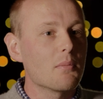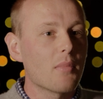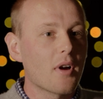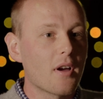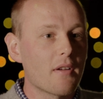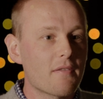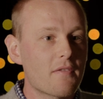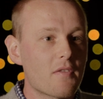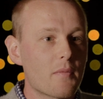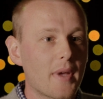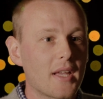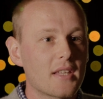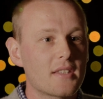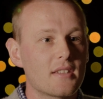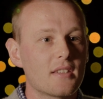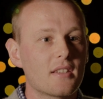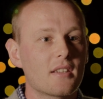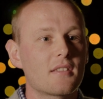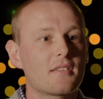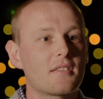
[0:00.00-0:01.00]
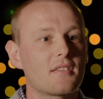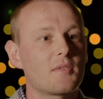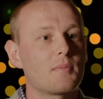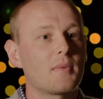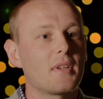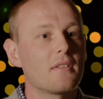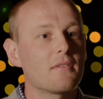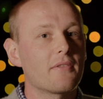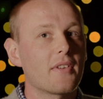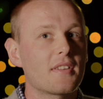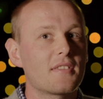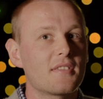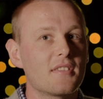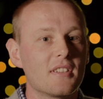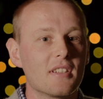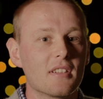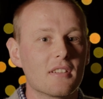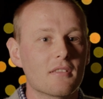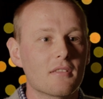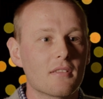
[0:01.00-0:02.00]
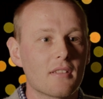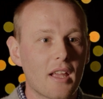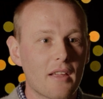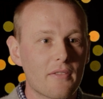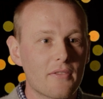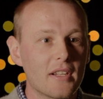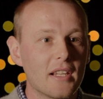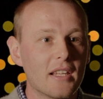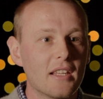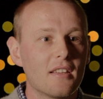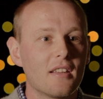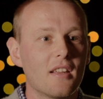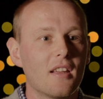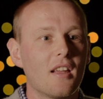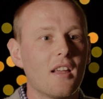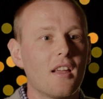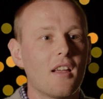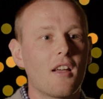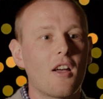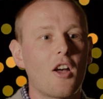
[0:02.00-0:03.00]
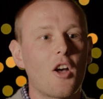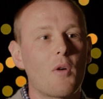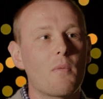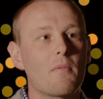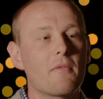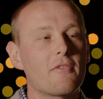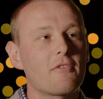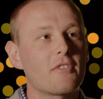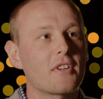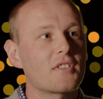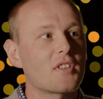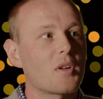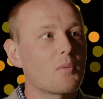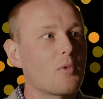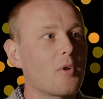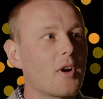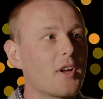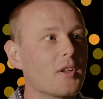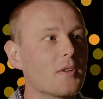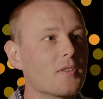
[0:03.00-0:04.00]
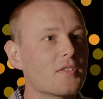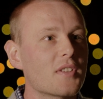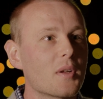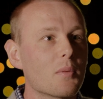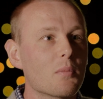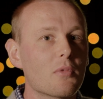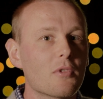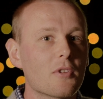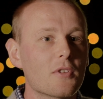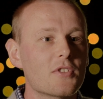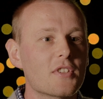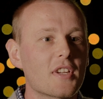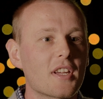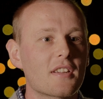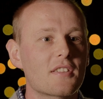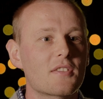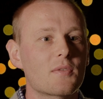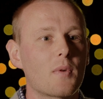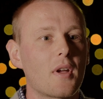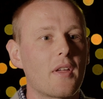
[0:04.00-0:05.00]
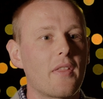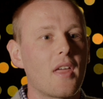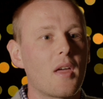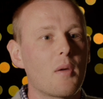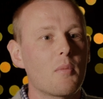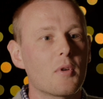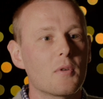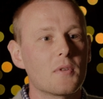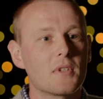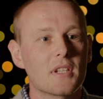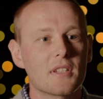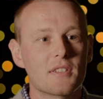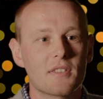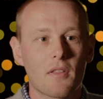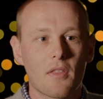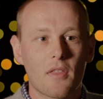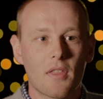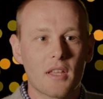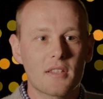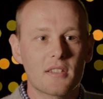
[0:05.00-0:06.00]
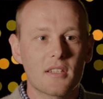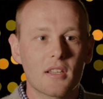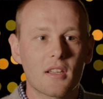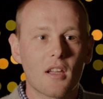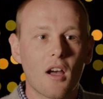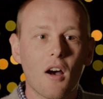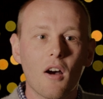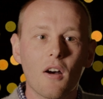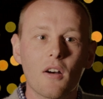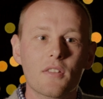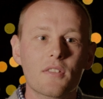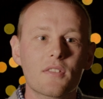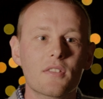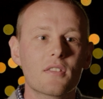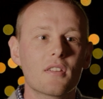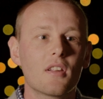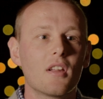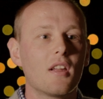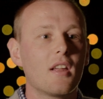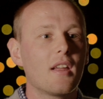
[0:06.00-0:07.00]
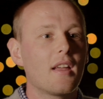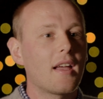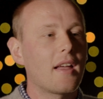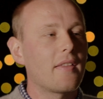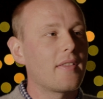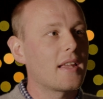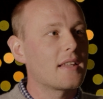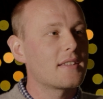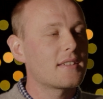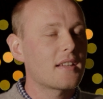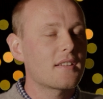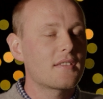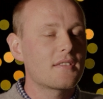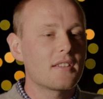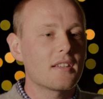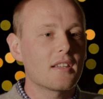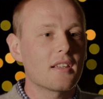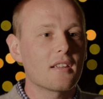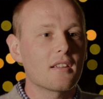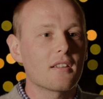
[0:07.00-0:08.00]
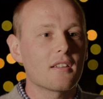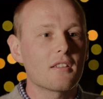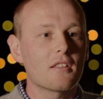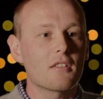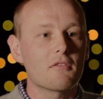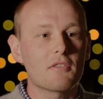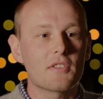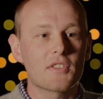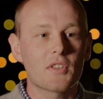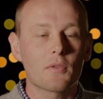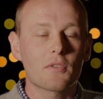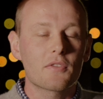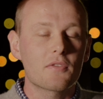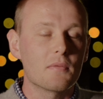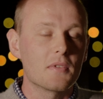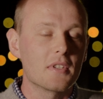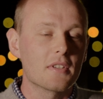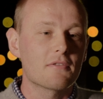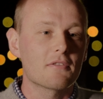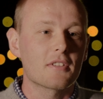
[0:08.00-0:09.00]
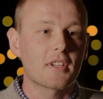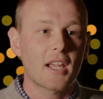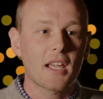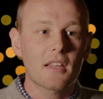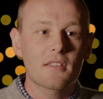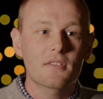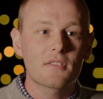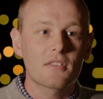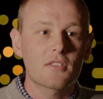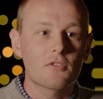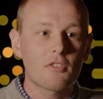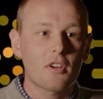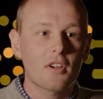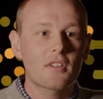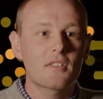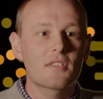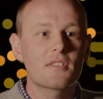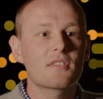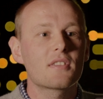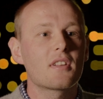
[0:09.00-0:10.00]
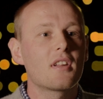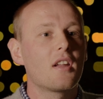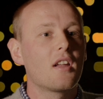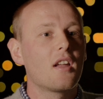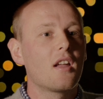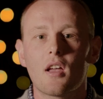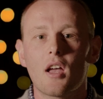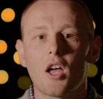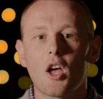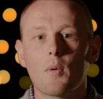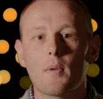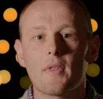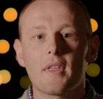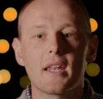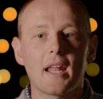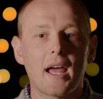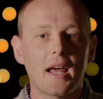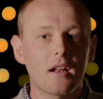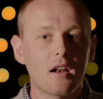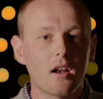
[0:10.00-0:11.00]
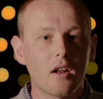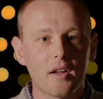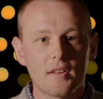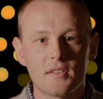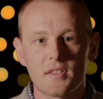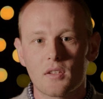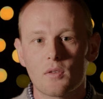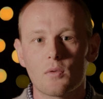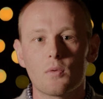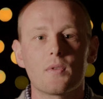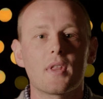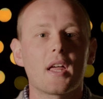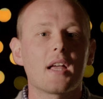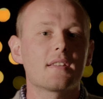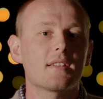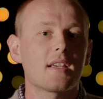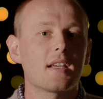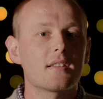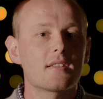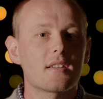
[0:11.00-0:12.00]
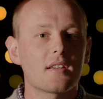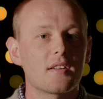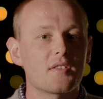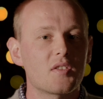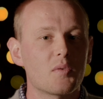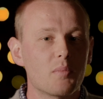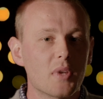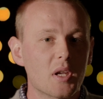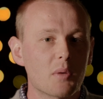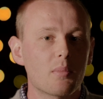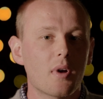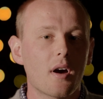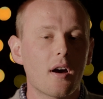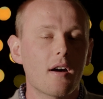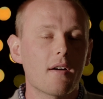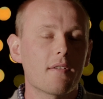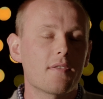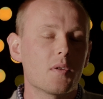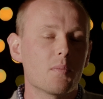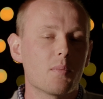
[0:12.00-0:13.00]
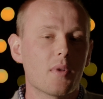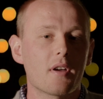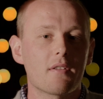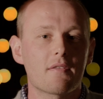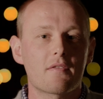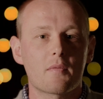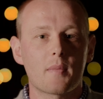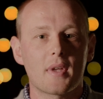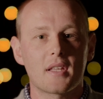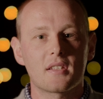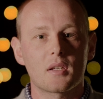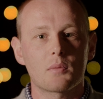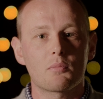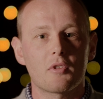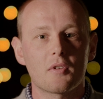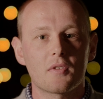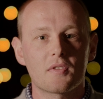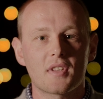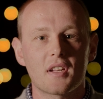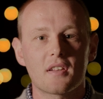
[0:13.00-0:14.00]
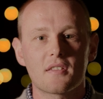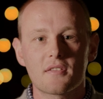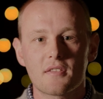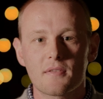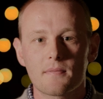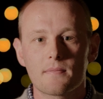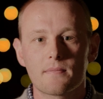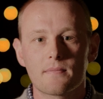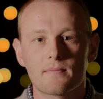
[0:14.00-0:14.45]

in bioinformatics. It's been invested in heavily. Um, for example, I know some projects where they're building synthetic hearts and they're testing uh, the results from different cancer drugs um, and then analysing all that data is a big part of the bioinformatic process.